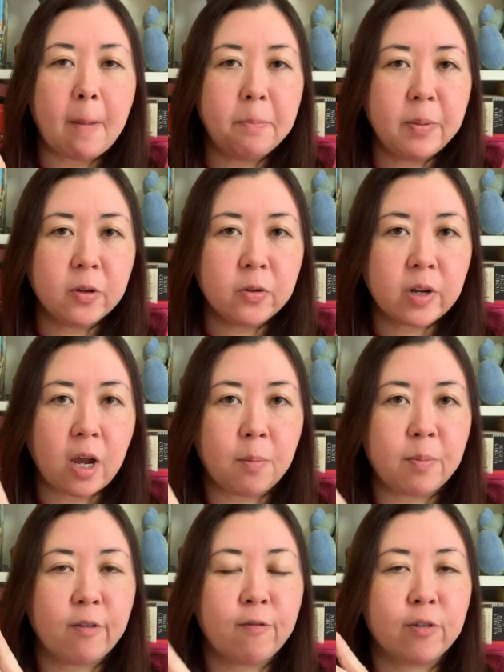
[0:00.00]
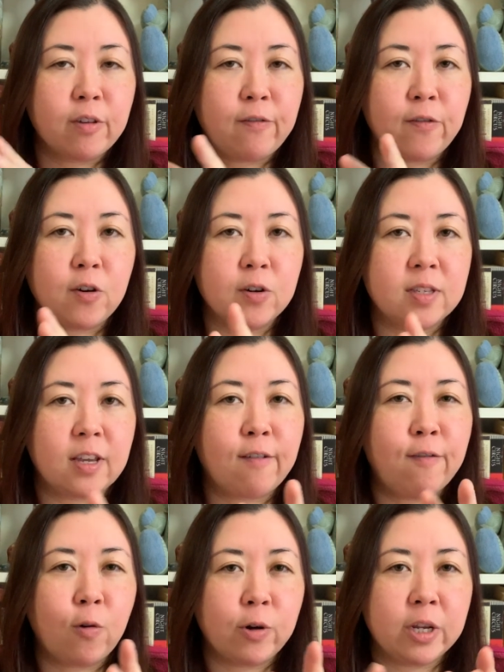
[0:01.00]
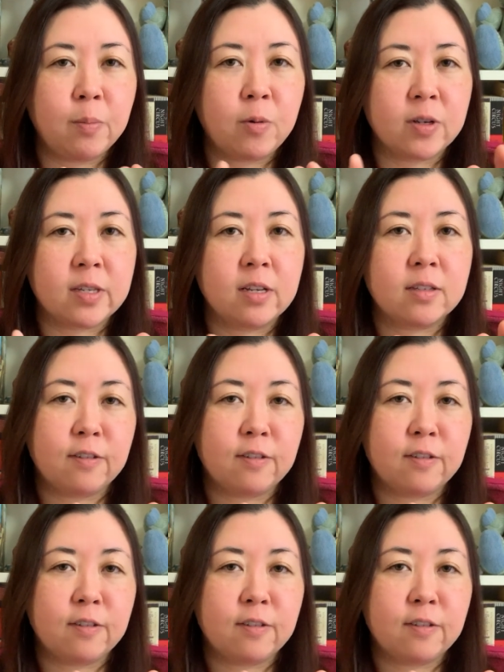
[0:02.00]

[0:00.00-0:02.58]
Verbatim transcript: build up for the first like 40%